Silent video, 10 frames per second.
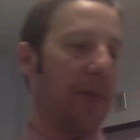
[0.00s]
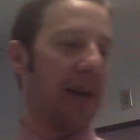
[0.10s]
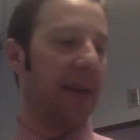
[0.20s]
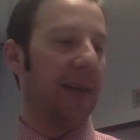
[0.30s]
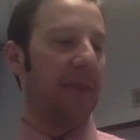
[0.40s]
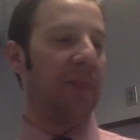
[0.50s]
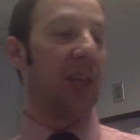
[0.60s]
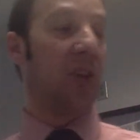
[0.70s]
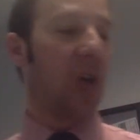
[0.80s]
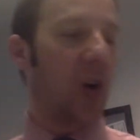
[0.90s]
But
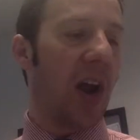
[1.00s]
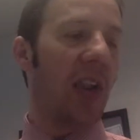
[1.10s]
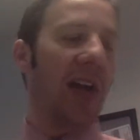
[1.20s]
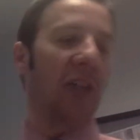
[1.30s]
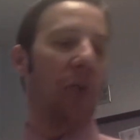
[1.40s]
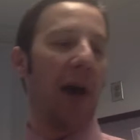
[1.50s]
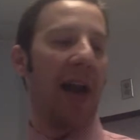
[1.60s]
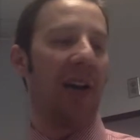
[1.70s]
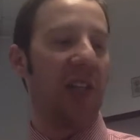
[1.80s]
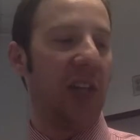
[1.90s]
so the chronological
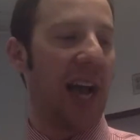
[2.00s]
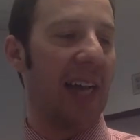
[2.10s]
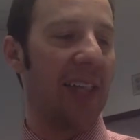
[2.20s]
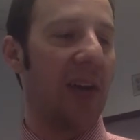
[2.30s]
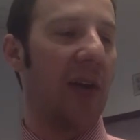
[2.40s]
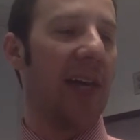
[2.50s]
pattern, as you guys know,